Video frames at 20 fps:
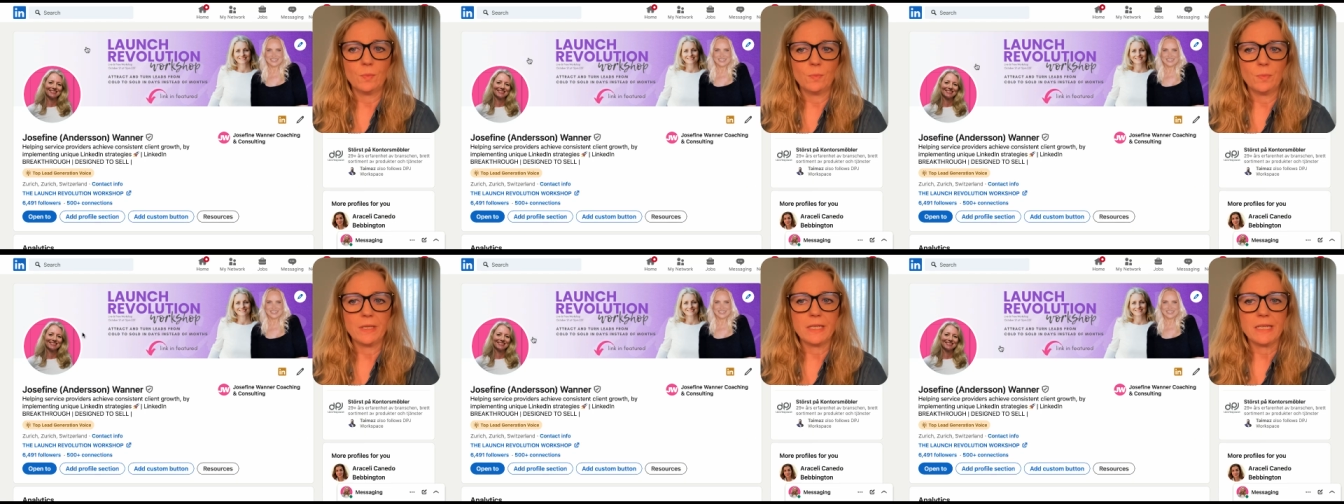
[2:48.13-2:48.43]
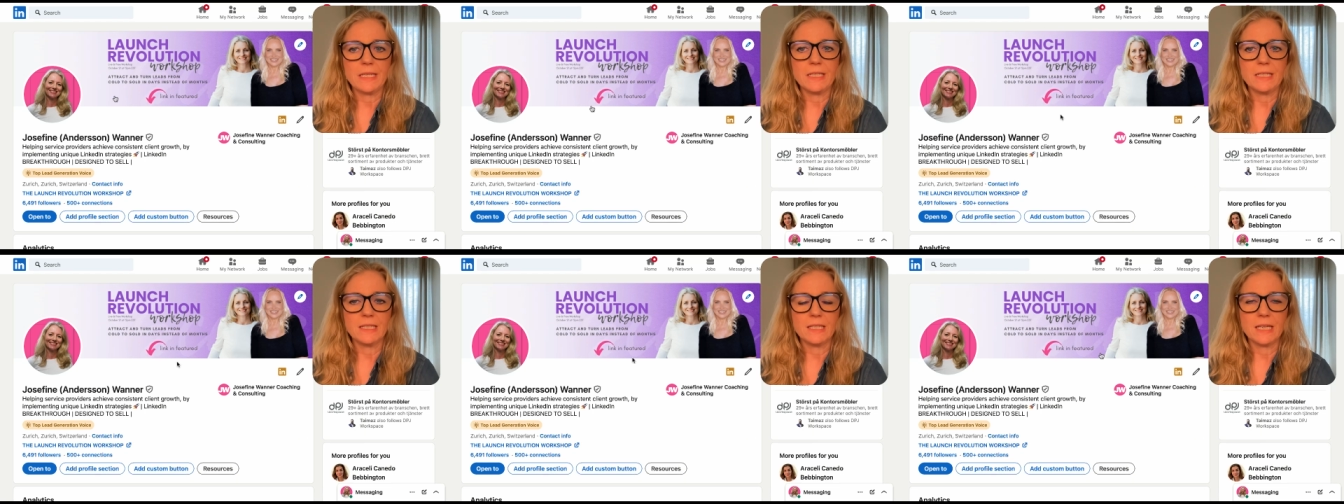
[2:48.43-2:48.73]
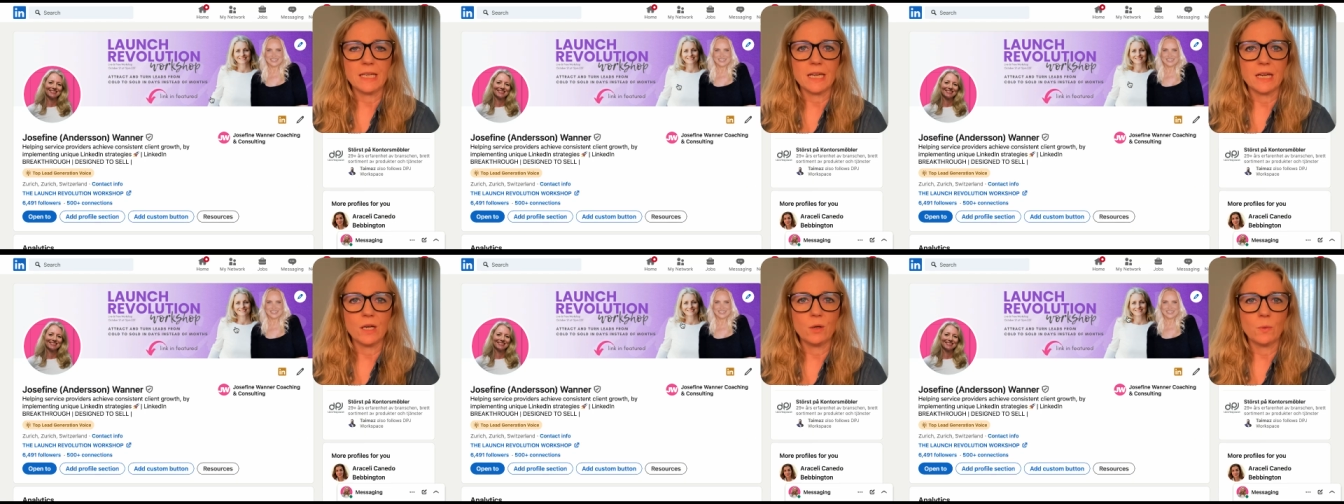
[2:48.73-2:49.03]
piece
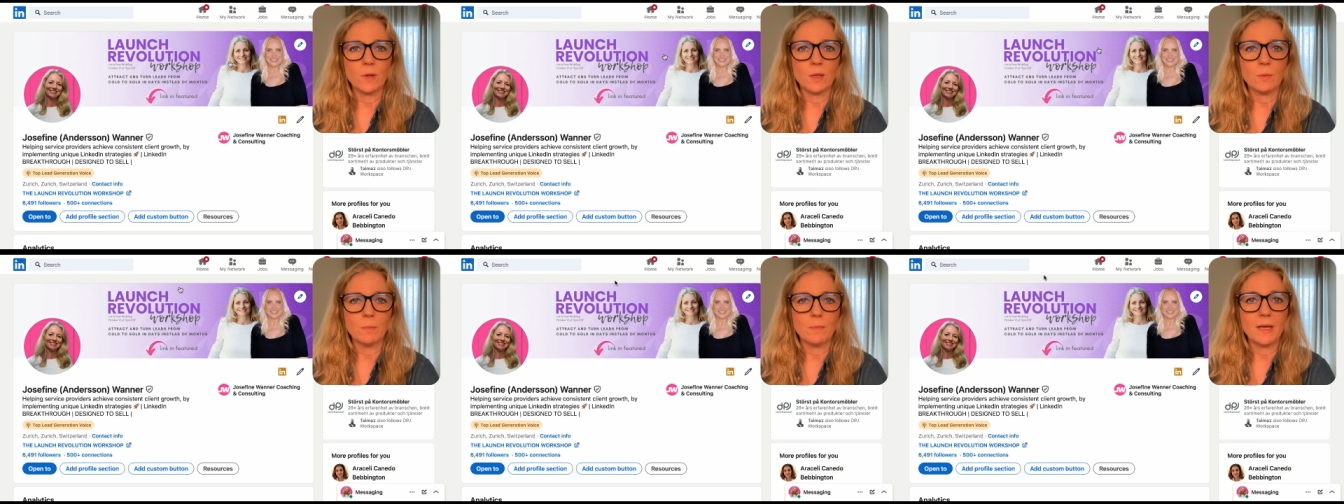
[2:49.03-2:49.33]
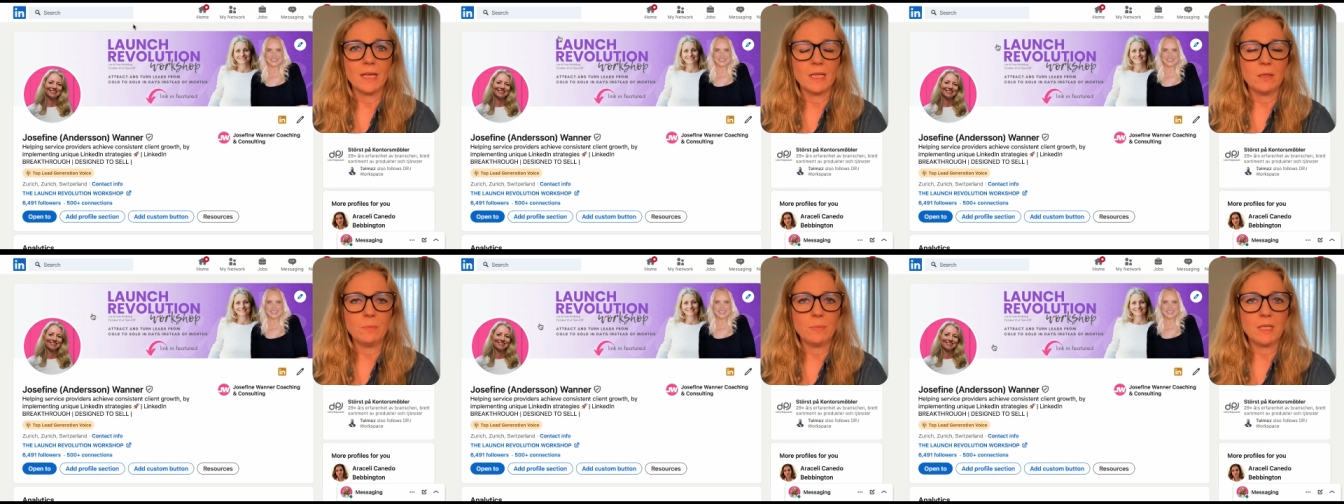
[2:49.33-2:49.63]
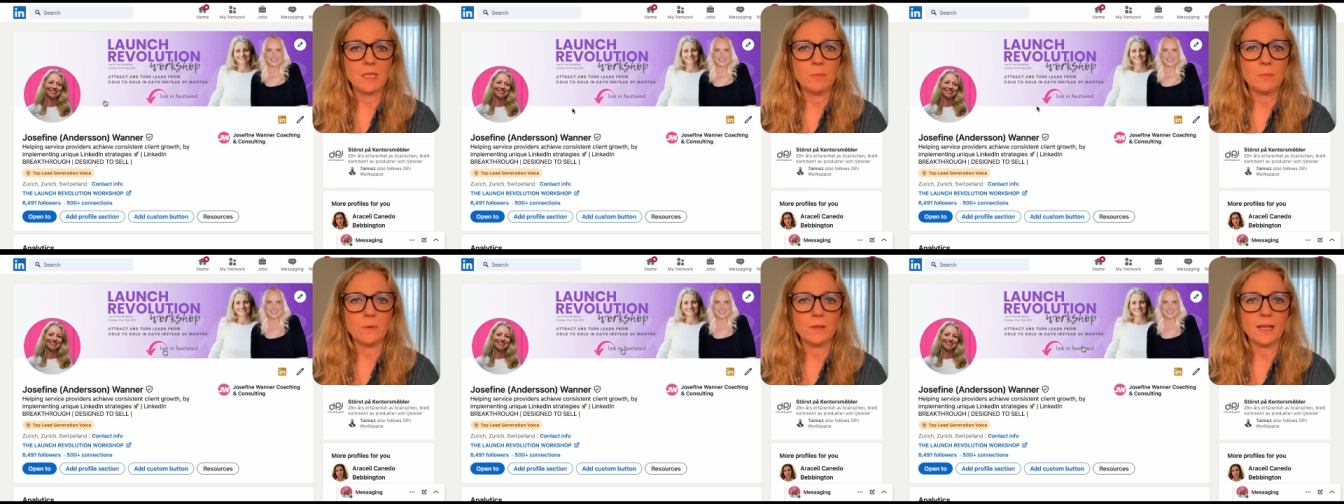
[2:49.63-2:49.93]
here where many
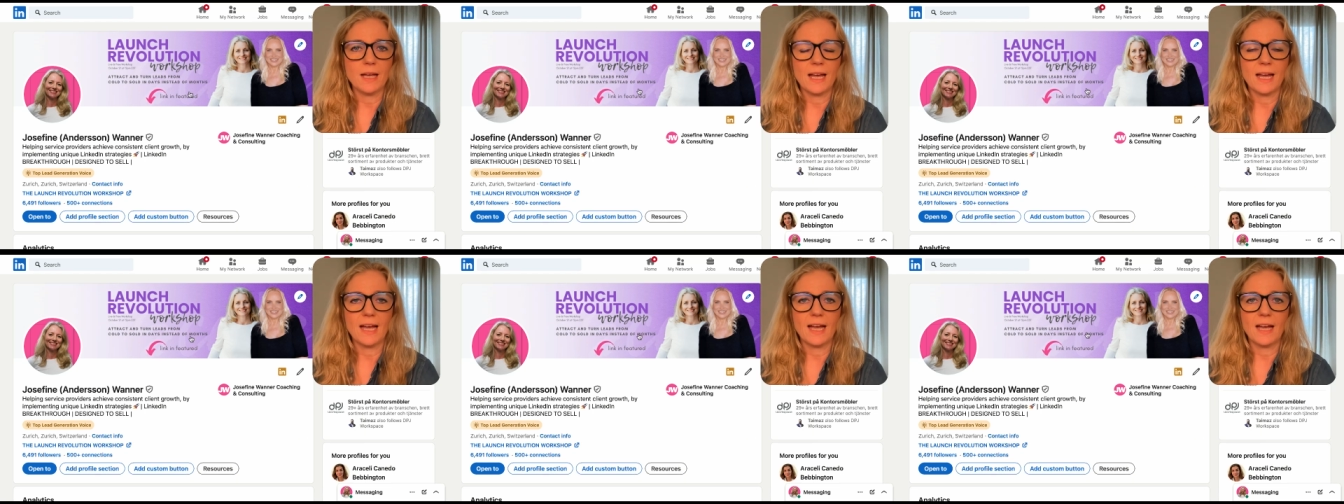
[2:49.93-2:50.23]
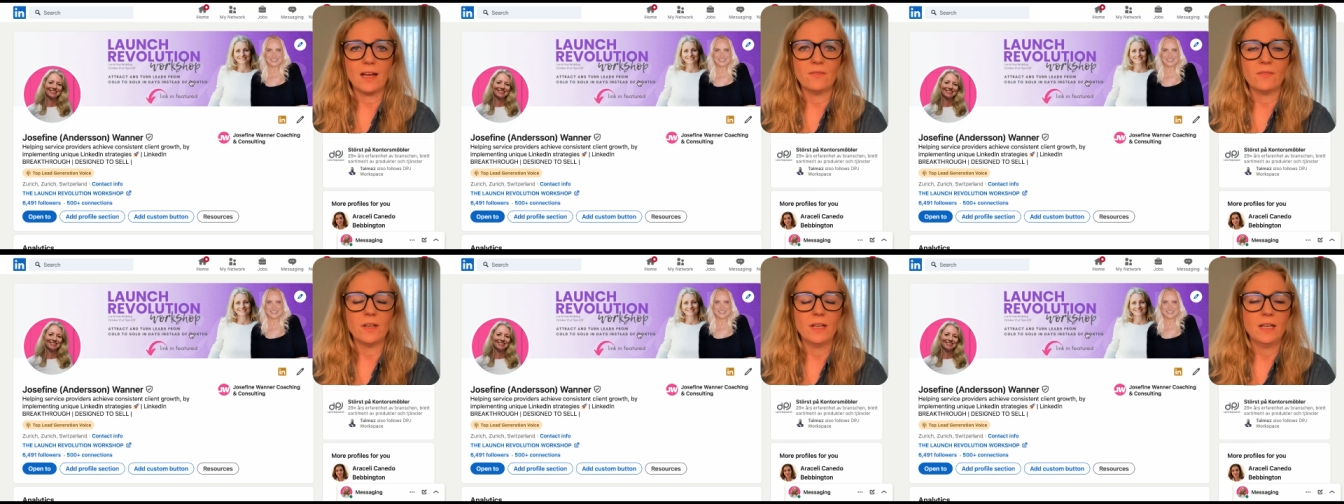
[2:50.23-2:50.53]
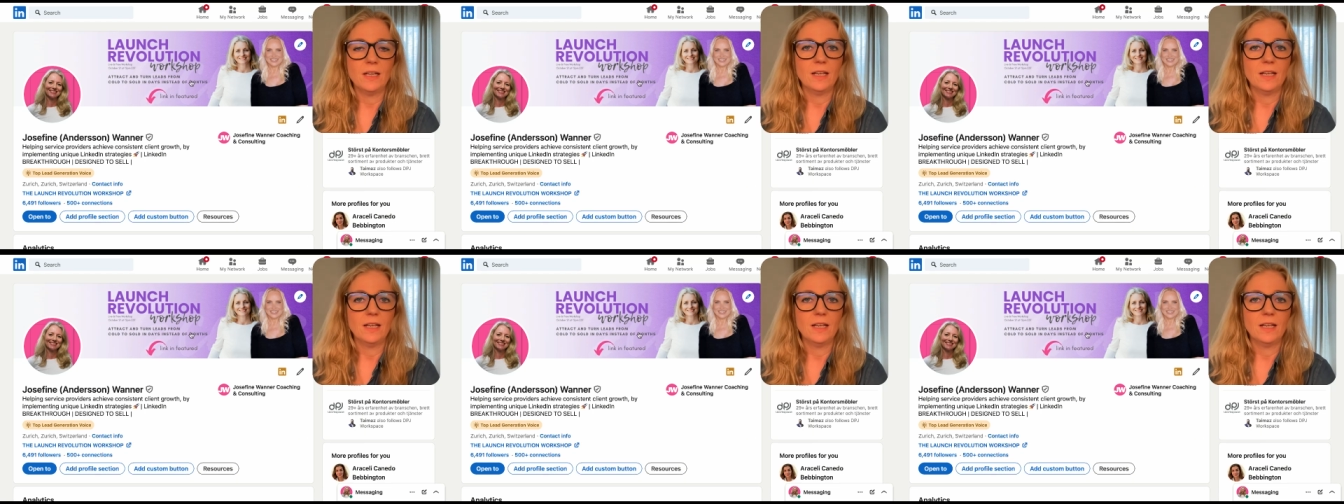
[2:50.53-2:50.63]
people have